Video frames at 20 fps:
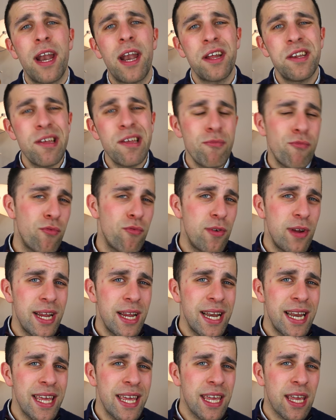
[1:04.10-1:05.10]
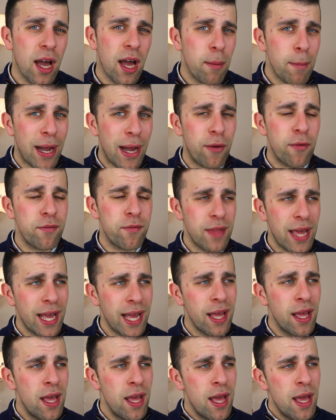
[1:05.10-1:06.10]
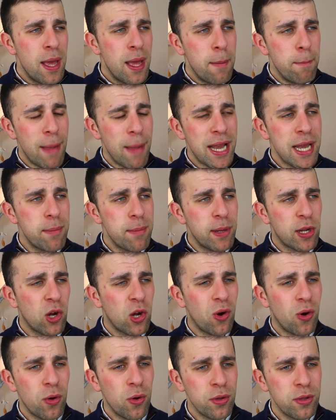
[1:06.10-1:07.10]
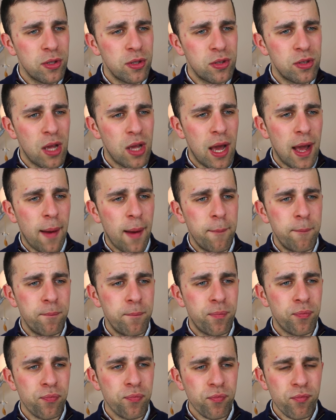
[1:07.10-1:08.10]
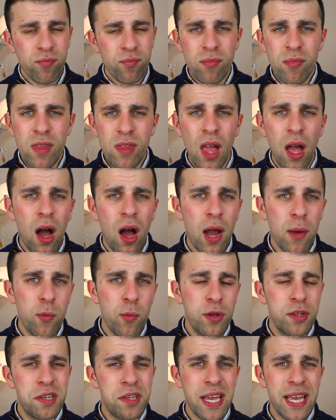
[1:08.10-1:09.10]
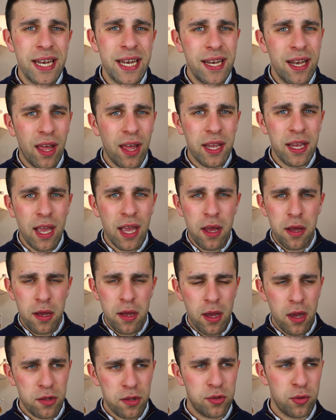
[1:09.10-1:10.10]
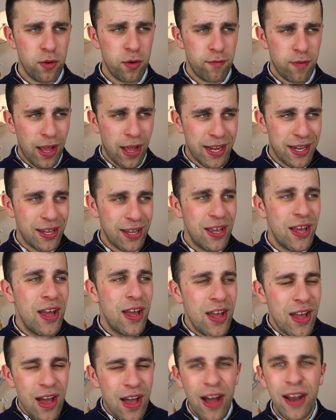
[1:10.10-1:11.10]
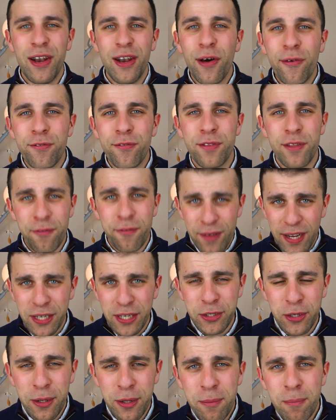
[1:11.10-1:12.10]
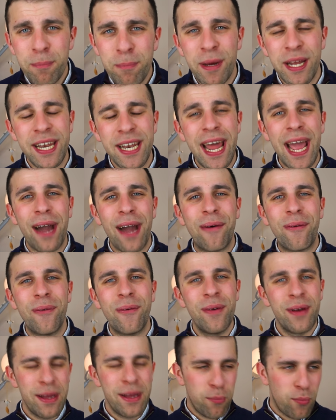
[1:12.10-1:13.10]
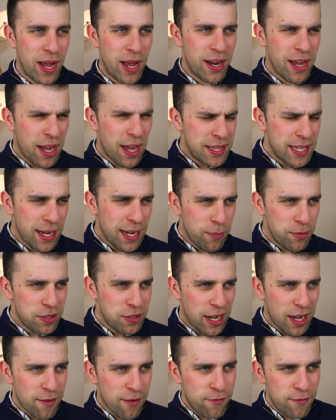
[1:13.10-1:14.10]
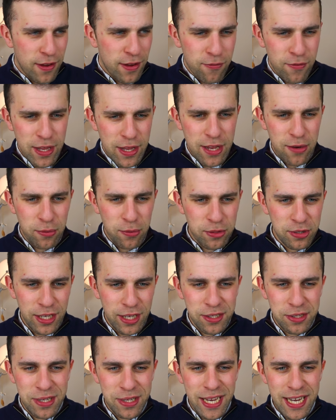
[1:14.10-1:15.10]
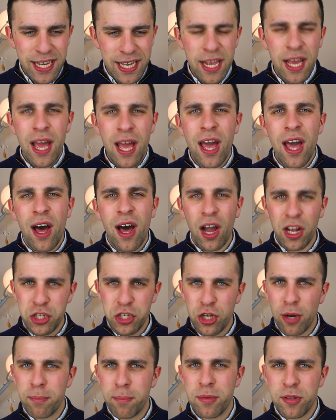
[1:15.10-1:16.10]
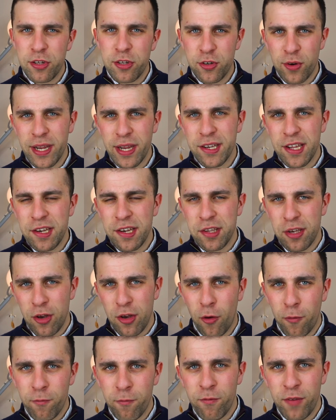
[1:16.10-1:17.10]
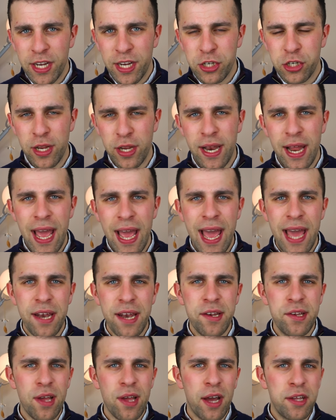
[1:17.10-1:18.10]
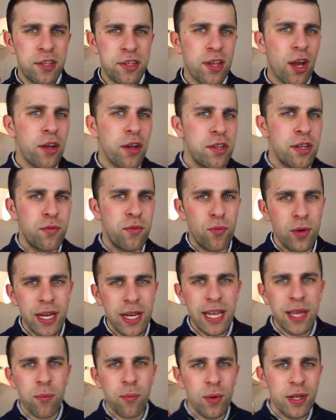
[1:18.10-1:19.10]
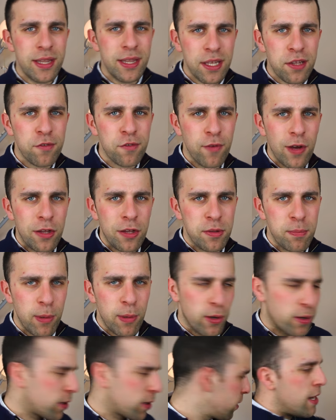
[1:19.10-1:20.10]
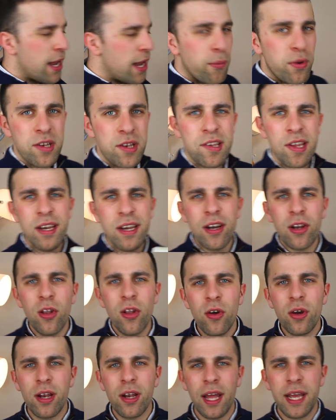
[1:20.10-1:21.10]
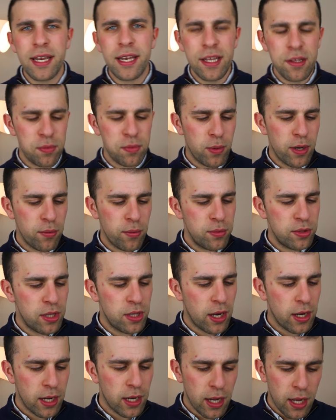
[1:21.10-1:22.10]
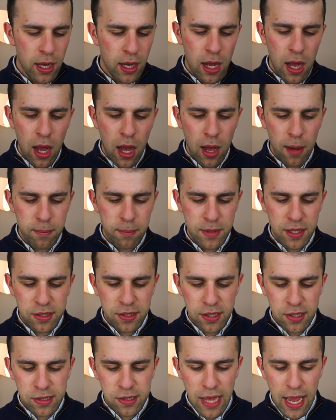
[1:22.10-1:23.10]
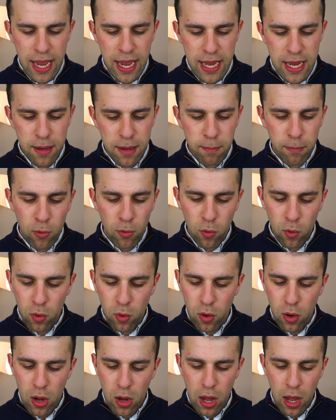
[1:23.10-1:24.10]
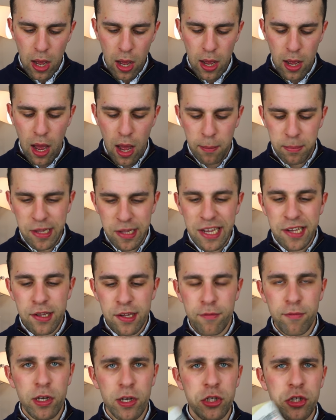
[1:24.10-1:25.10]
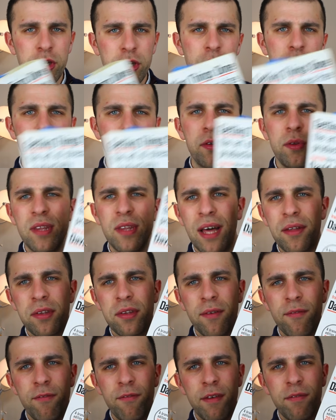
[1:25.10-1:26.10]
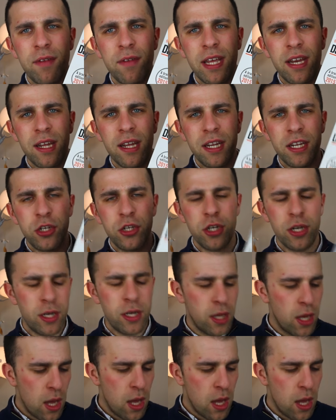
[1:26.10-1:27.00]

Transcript: and I didn't really come out of that, mainly because um, I was in like a, a sort of like, I loved the fiction, but now when I think I was like fifteen or sixteen, I jumped straight into non-fiction, and I started really with this first book. Now it didn't look like this when I was younger. Um, this is a more uh, updated version, the two thousand fifteen edition.